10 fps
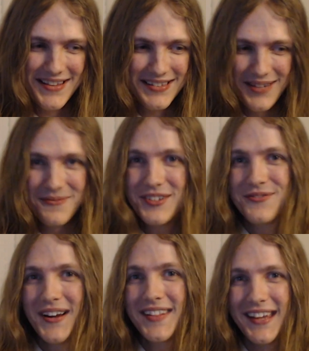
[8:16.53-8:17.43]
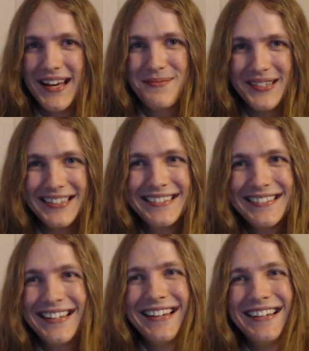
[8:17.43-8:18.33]
I'm just finally happy.
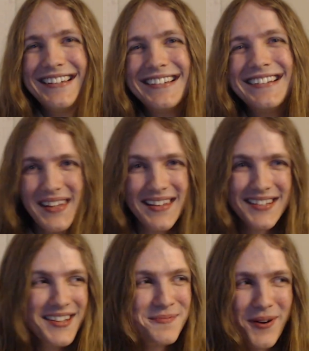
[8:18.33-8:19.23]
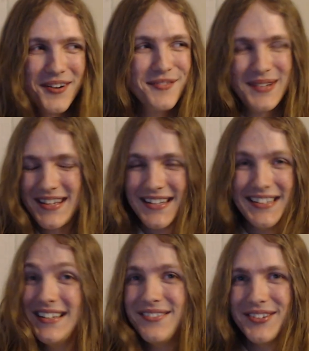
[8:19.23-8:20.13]
Like, this part of me that I
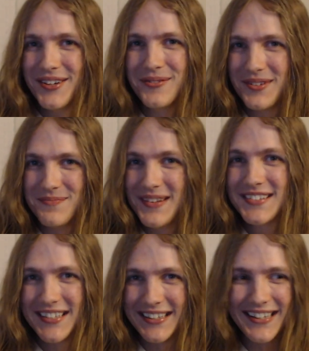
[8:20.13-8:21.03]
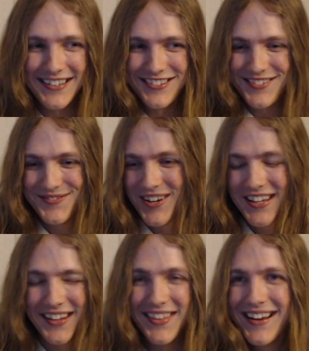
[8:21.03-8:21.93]
didn't even know was missing is just
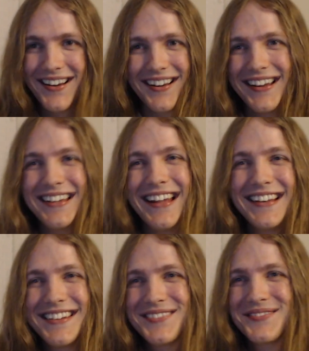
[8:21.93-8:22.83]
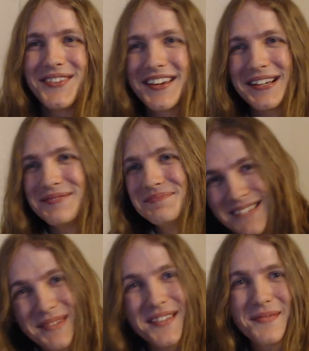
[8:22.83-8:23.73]
fucking there, and I just fucking, it
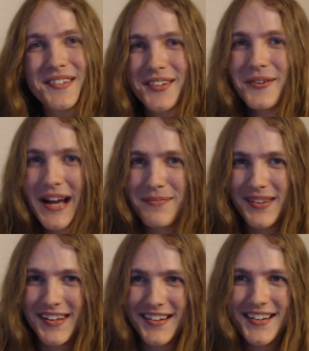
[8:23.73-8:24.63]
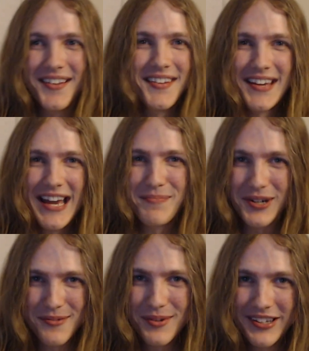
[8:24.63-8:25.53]
makes me so happy that it sounds like
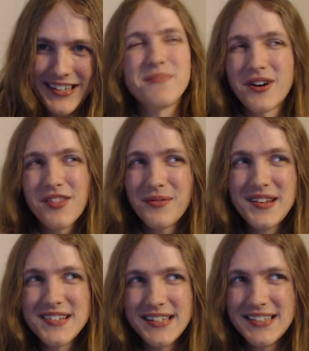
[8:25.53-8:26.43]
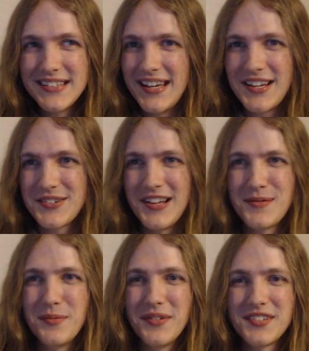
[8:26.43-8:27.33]
hyperbole. Part of the reason I didn't take trans
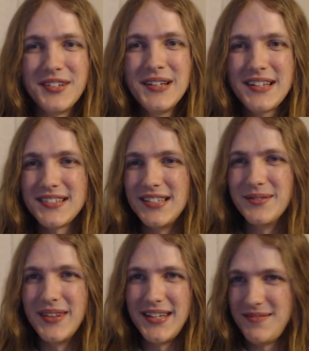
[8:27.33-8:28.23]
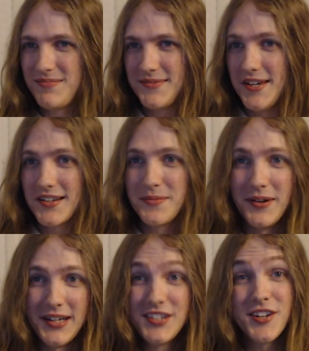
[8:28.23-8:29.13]
people seriously when they talked about
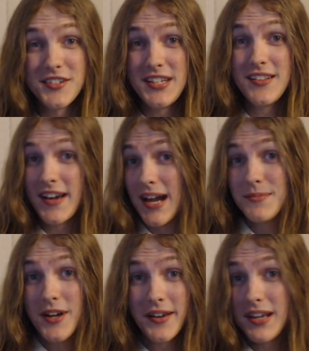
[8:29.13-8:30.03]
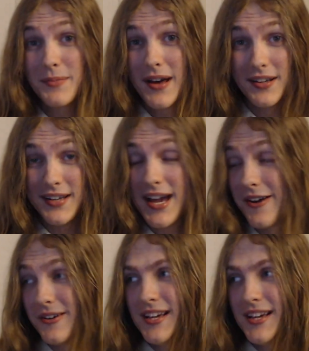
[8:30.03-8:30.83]
HRT like I'm talking about it now